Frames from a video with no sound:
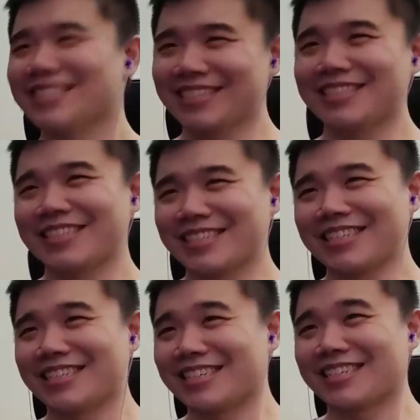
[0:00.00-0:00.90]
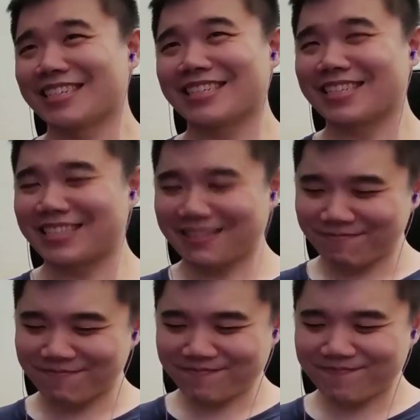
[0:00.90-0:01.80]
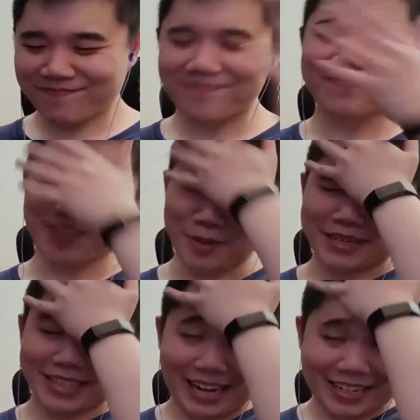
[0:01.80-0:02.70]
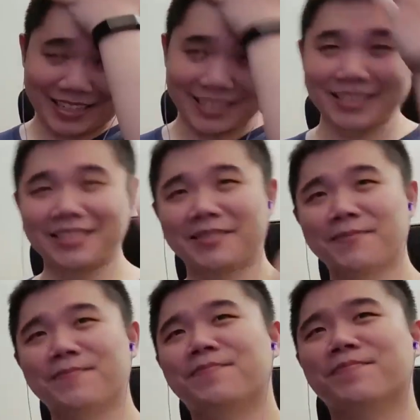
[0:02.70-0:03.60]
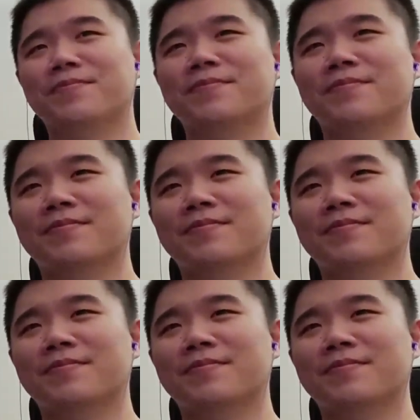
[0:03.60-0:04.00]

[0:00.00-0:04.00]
Callum, we need oh my God. help with the...